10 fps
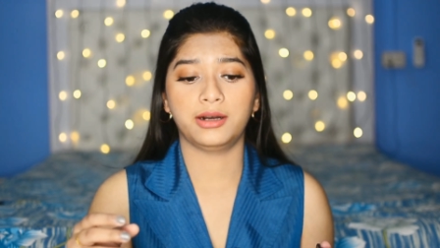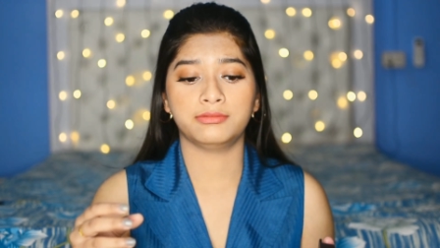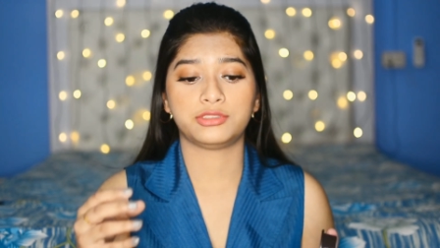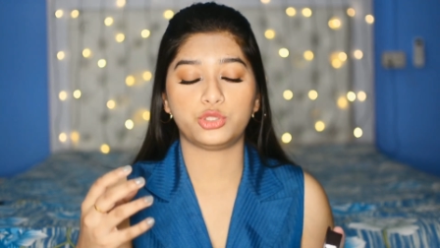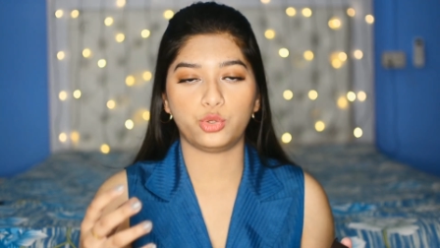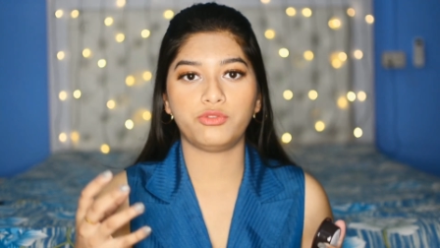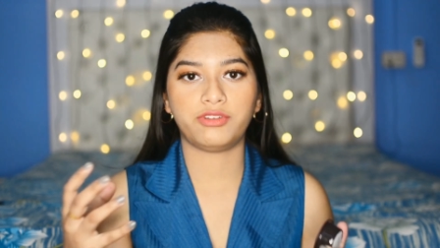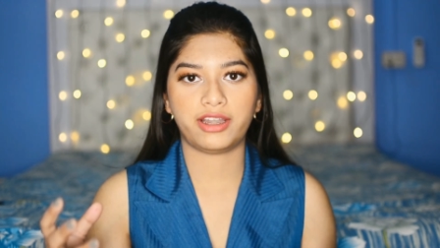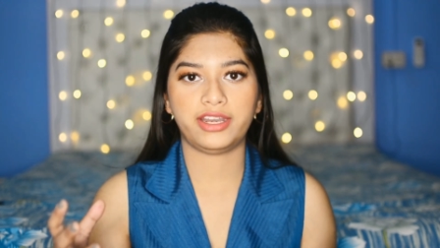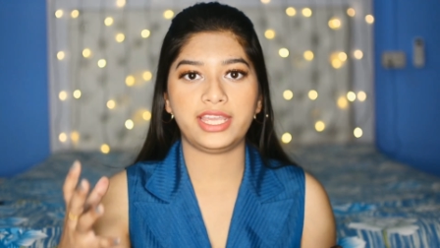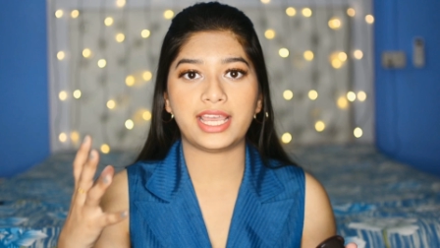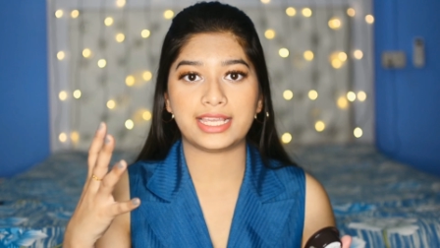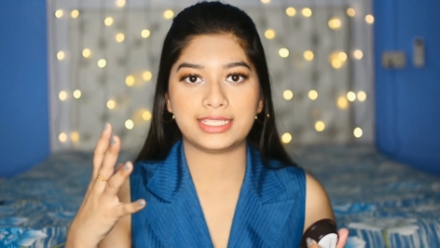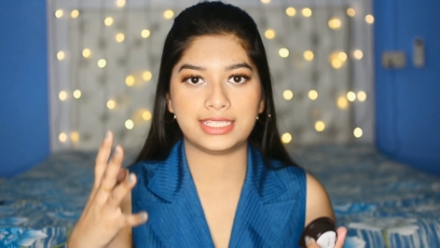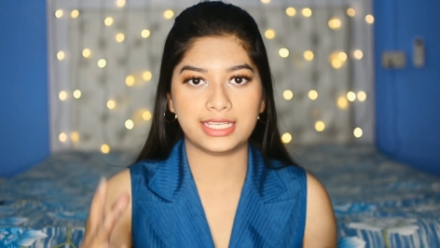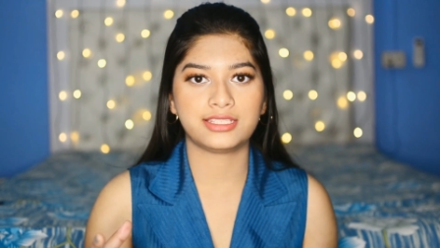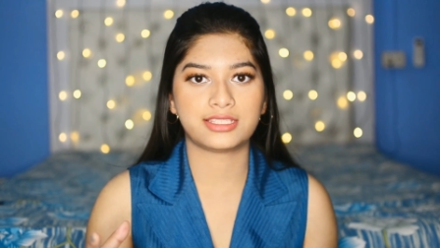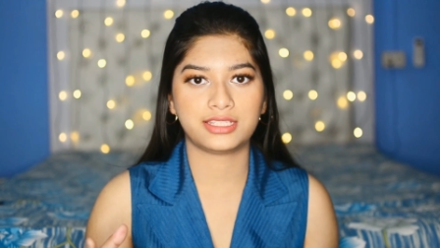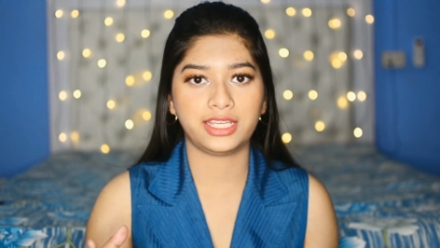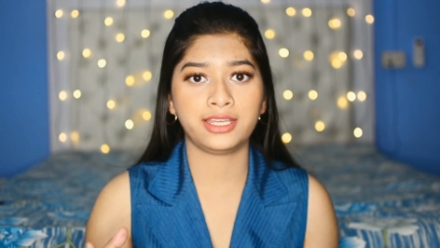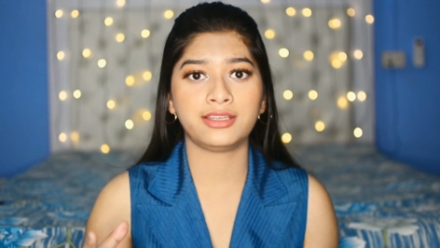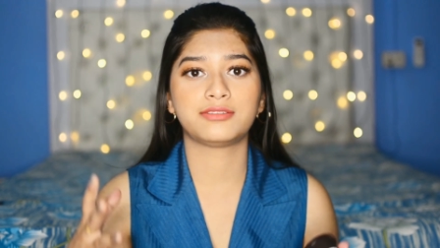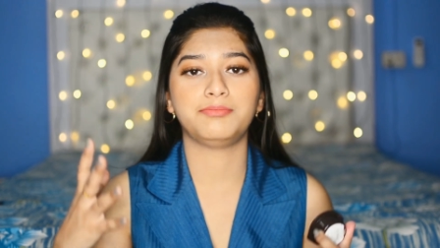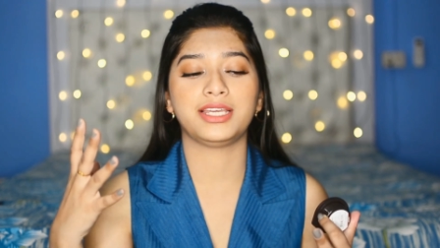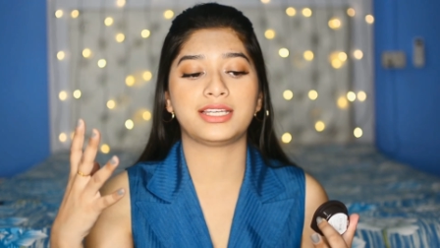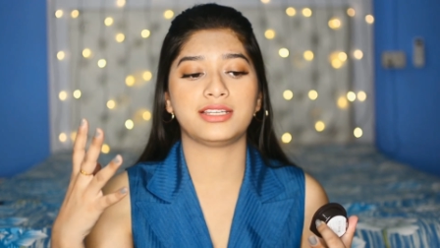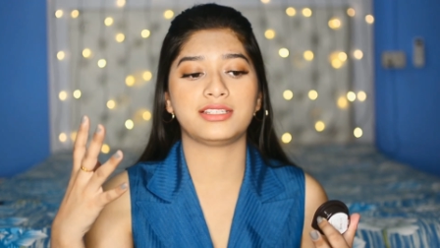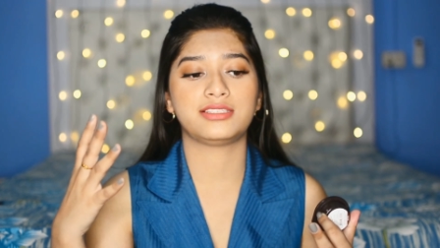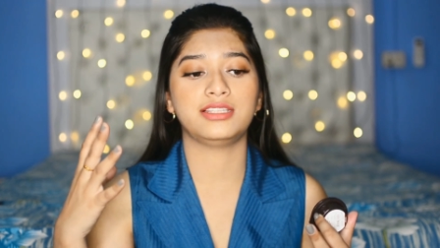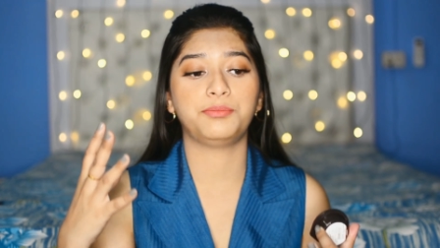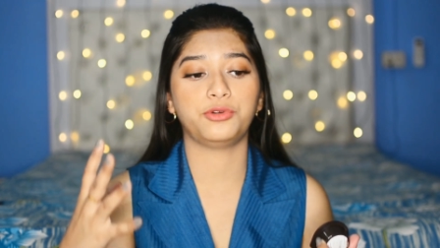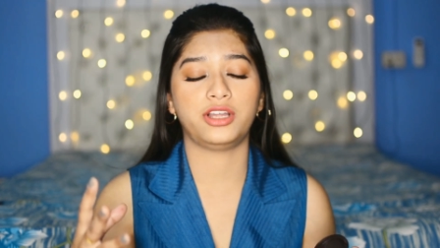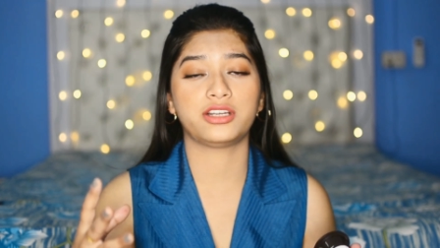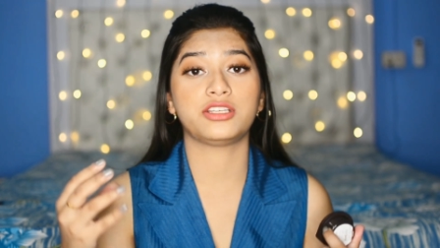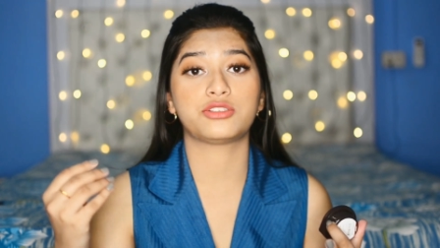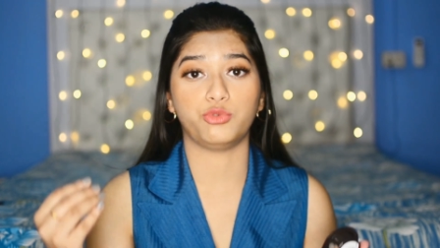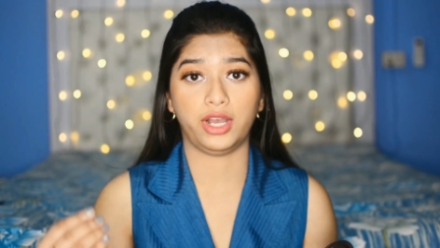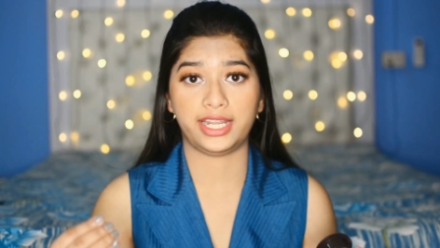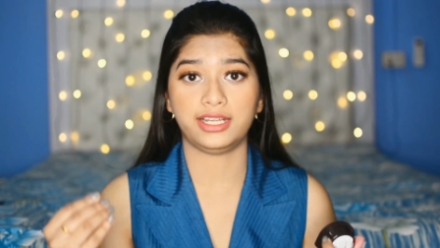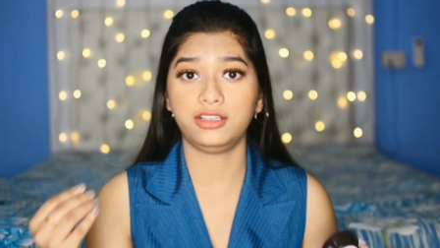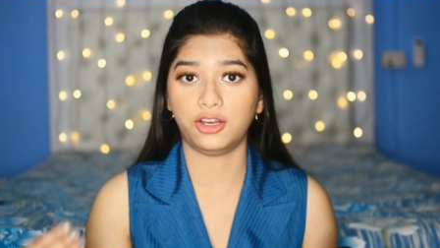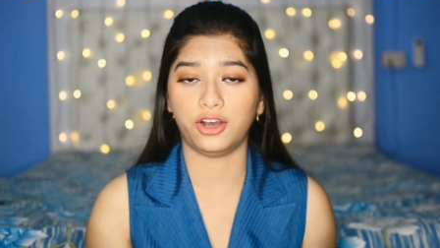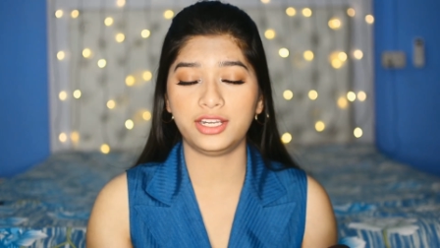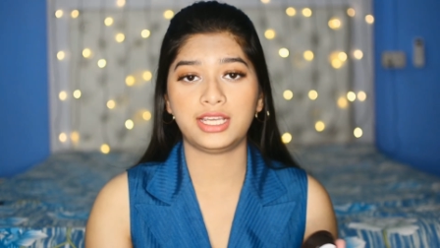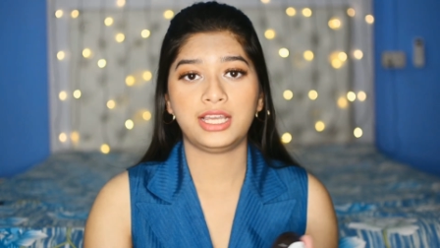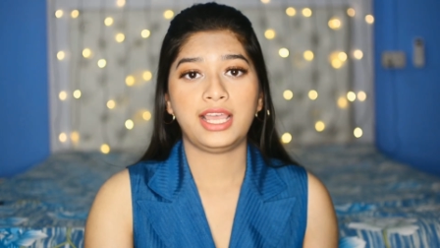so very existing because the product is quite a lot,